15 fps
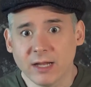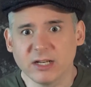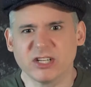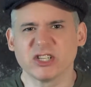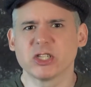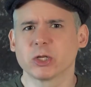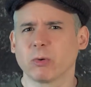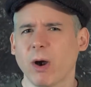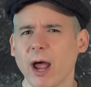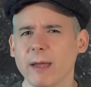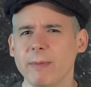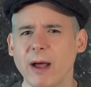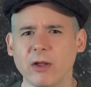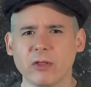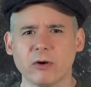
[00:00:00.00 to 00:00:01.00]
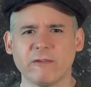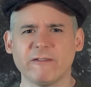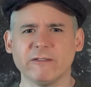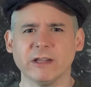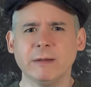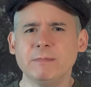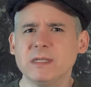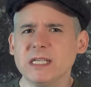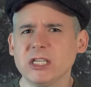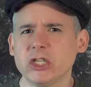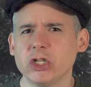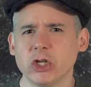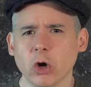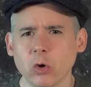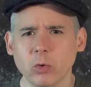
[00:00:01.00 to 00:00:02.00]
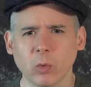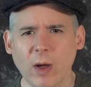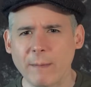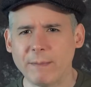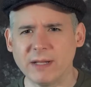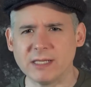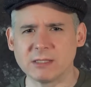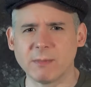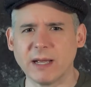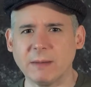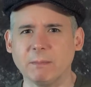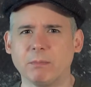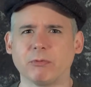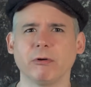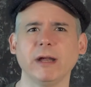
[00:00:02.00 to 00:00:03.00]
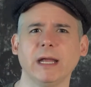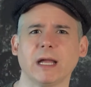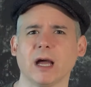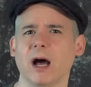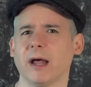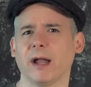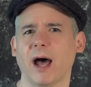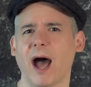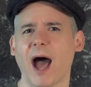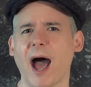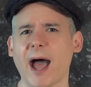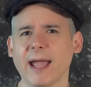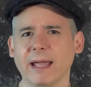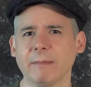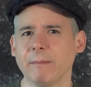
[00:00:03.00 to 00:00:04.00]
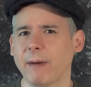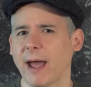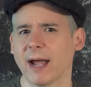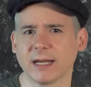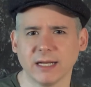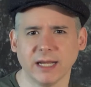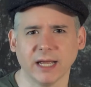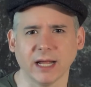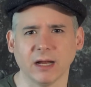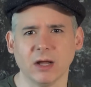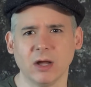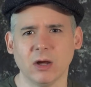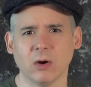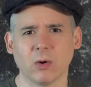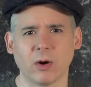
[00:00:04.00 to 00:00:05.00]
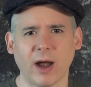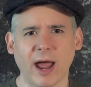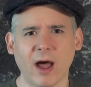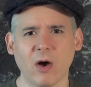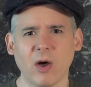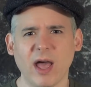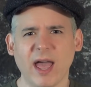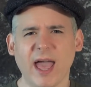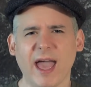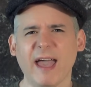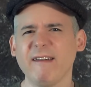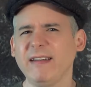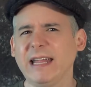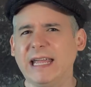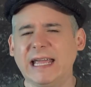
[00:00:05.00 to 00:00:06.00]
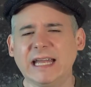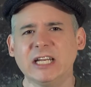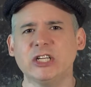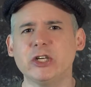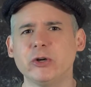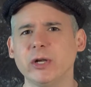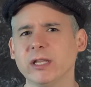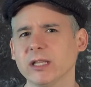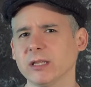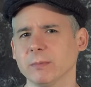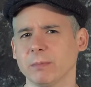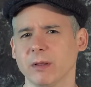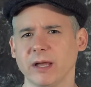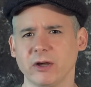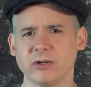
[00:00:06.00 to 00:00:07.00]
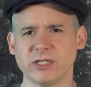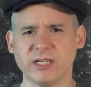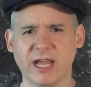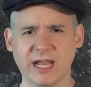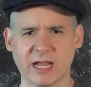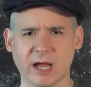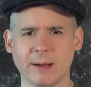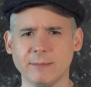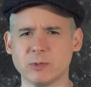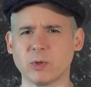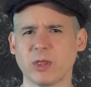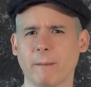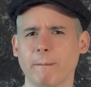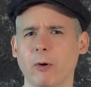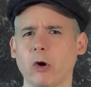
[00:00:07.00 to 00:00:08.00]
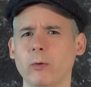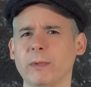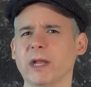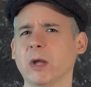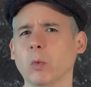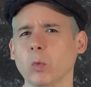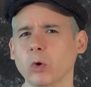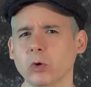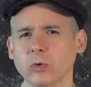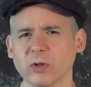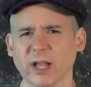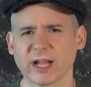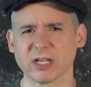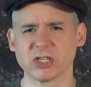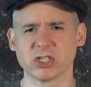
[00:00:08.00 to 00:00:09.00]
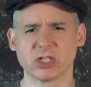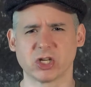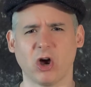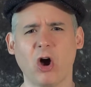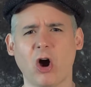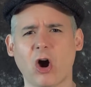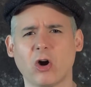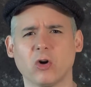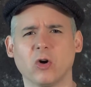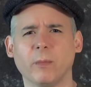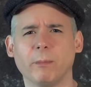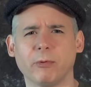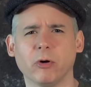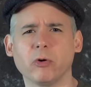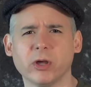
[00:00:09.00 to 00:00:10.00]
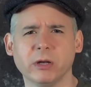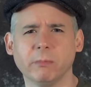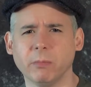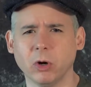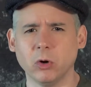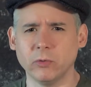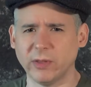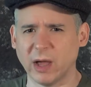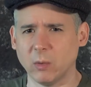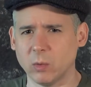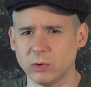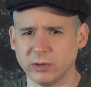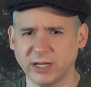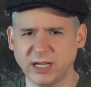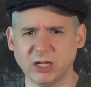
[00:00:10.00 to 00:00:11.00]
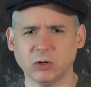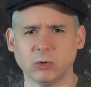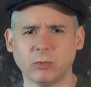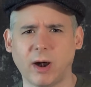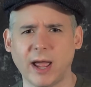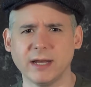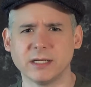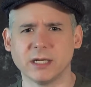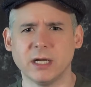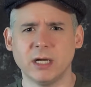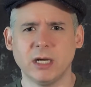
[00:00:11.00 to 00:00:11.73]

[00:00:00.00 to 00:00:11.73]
Describe how their flimsy stone weapons might break on a high-impact hit, or how any injury that the players take comes with a permanent wound like a scar or a broken bone that won't heal right.